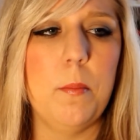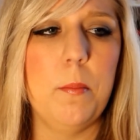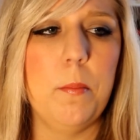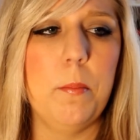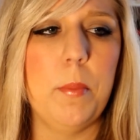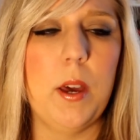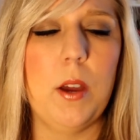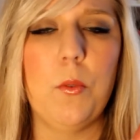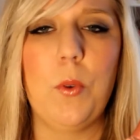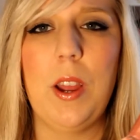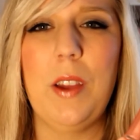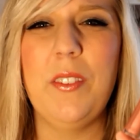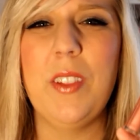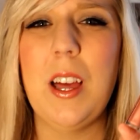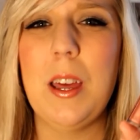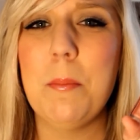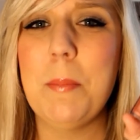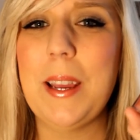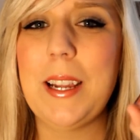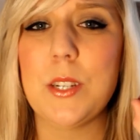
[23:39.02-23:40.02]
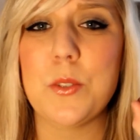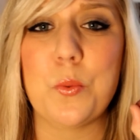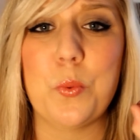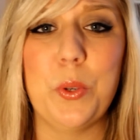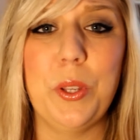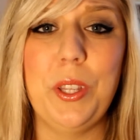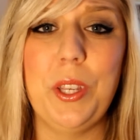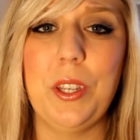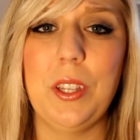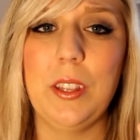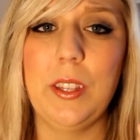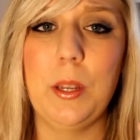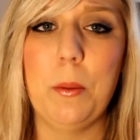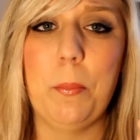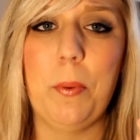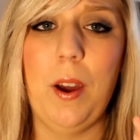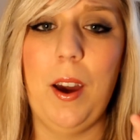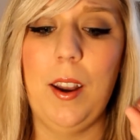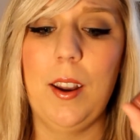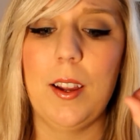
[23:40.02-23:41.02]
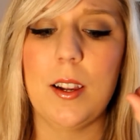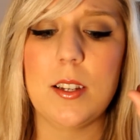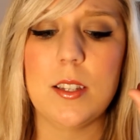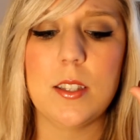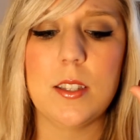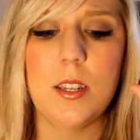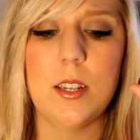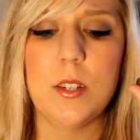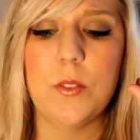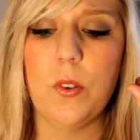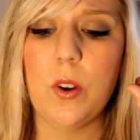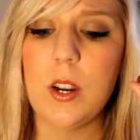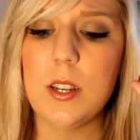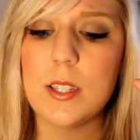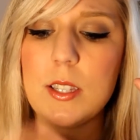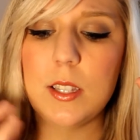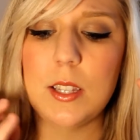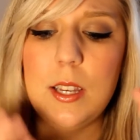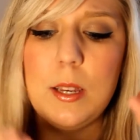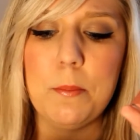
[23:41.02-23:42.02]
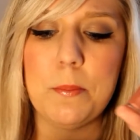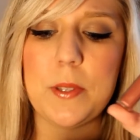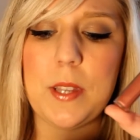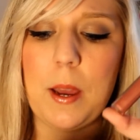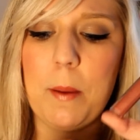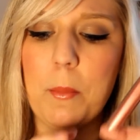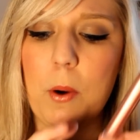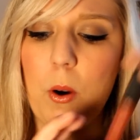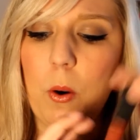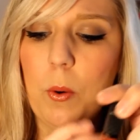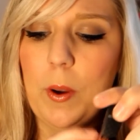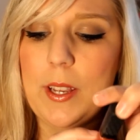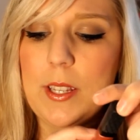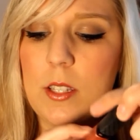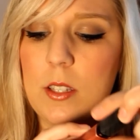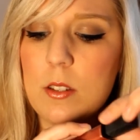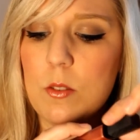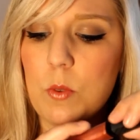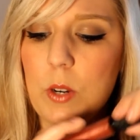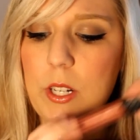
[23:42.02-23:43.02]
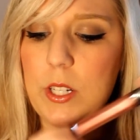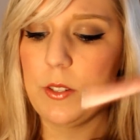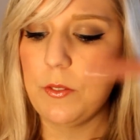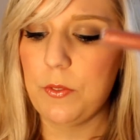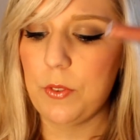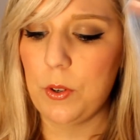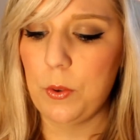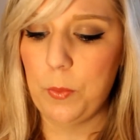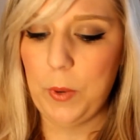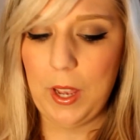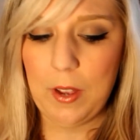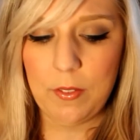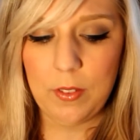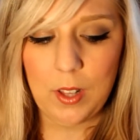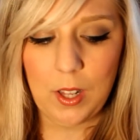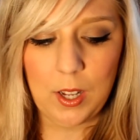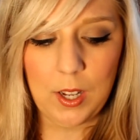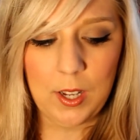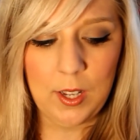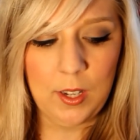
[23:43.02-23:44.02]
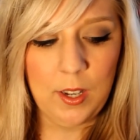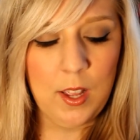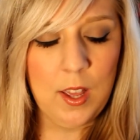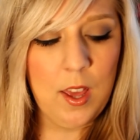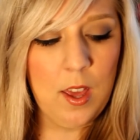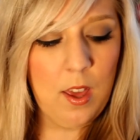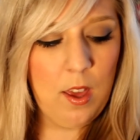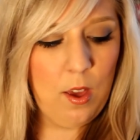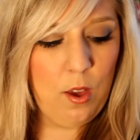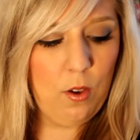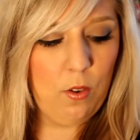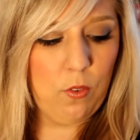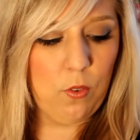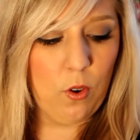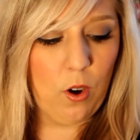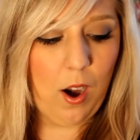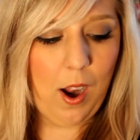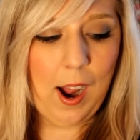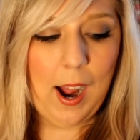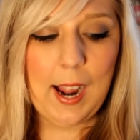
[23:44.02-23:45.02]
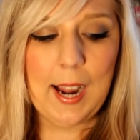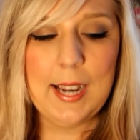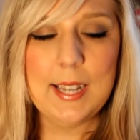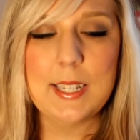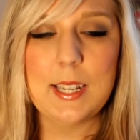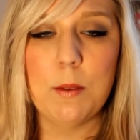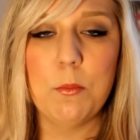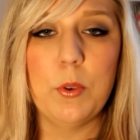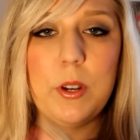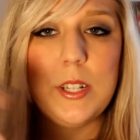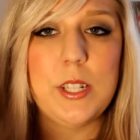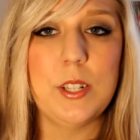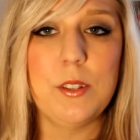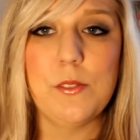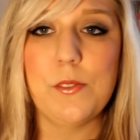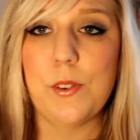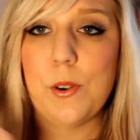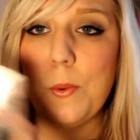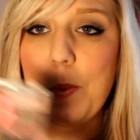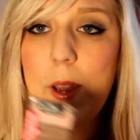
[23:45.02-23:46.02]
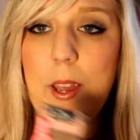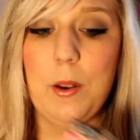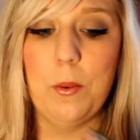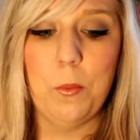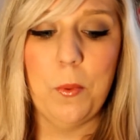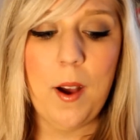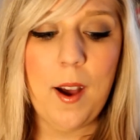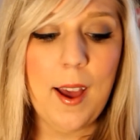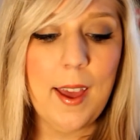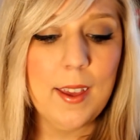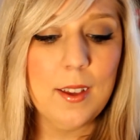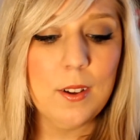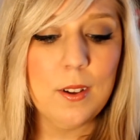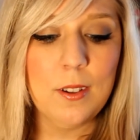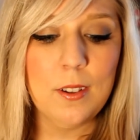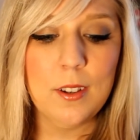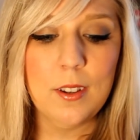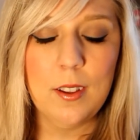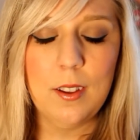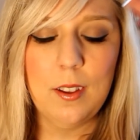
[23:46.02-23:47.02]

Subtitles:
But Revlon makes really good lip products. As far as lips, I'm always reaching for Revlon. For eyes, I'm reaching for Wet n Wild.